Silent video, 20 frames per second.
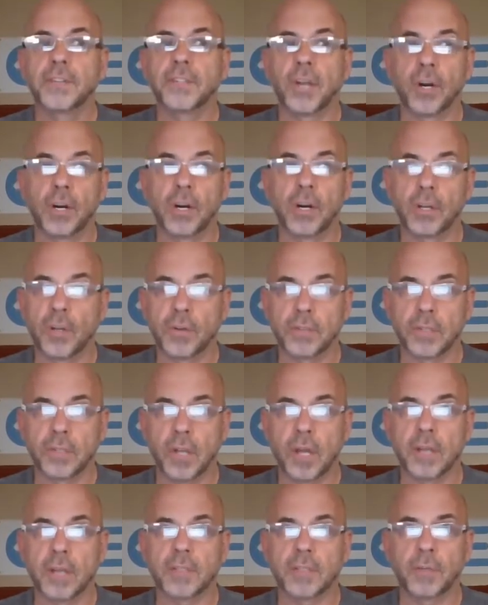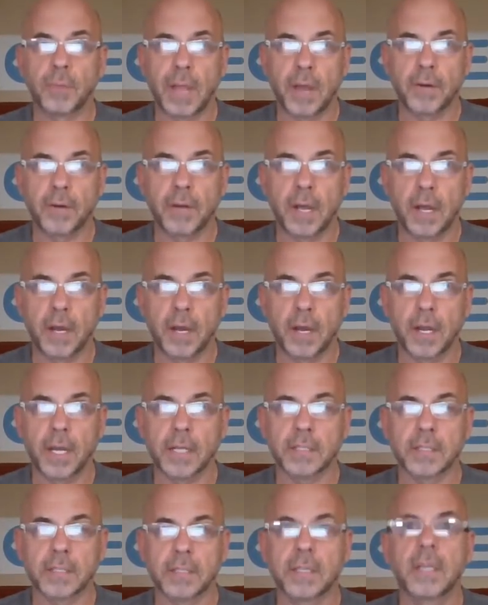turned those laws around on
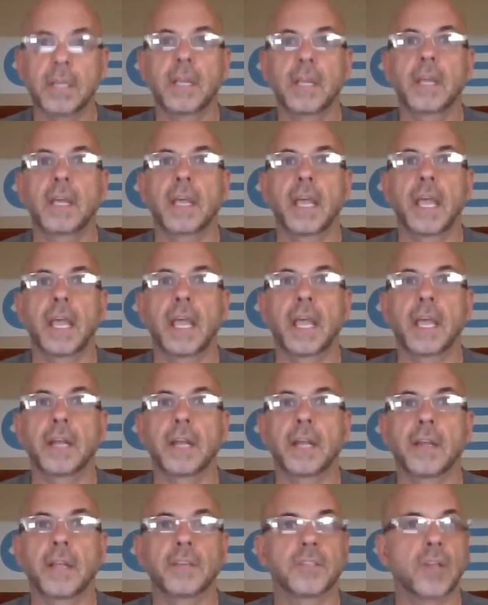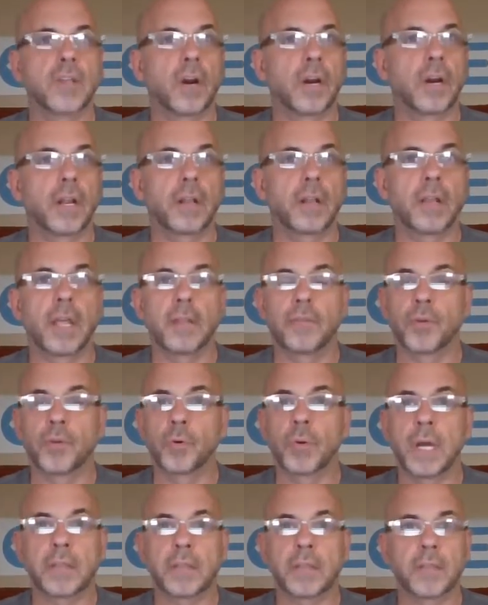us and
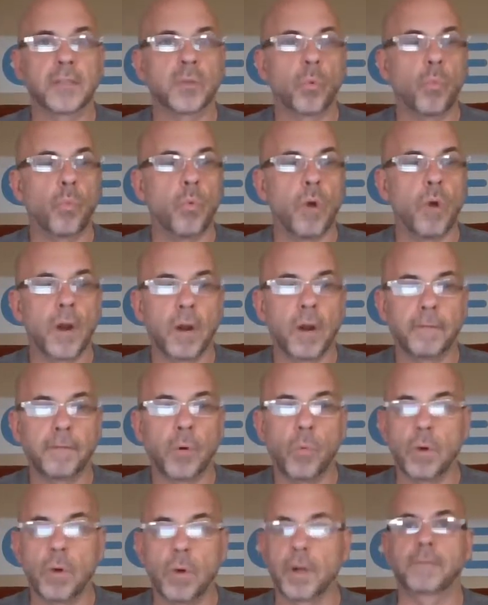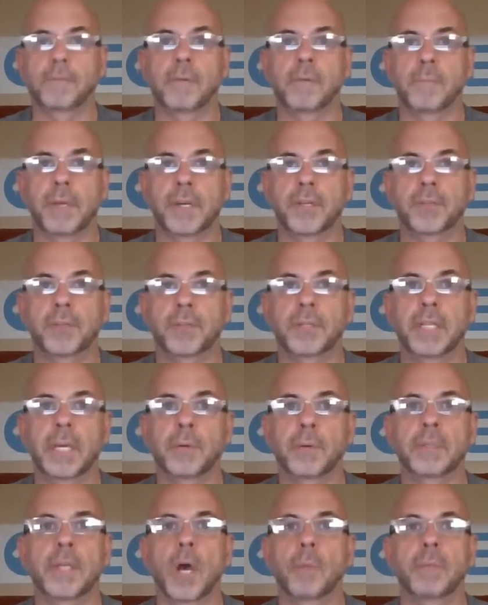threw out this wonderful ministry
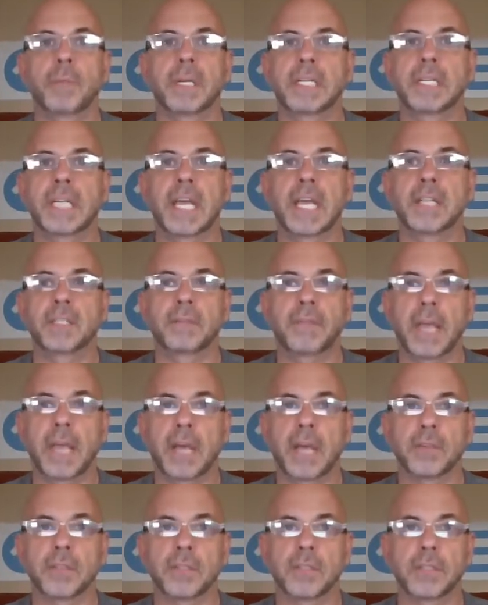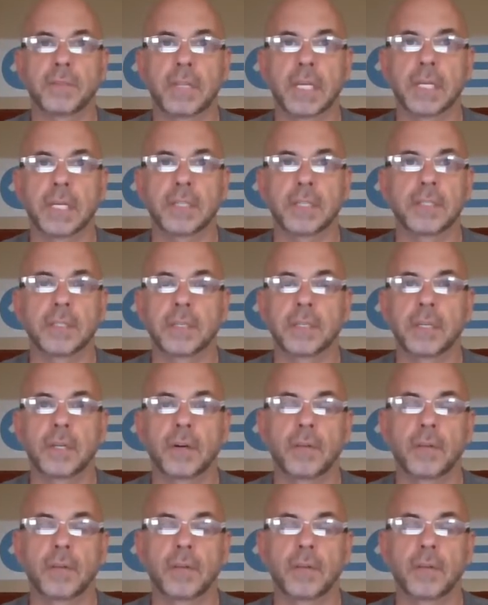that was helping tens of thousands of kids,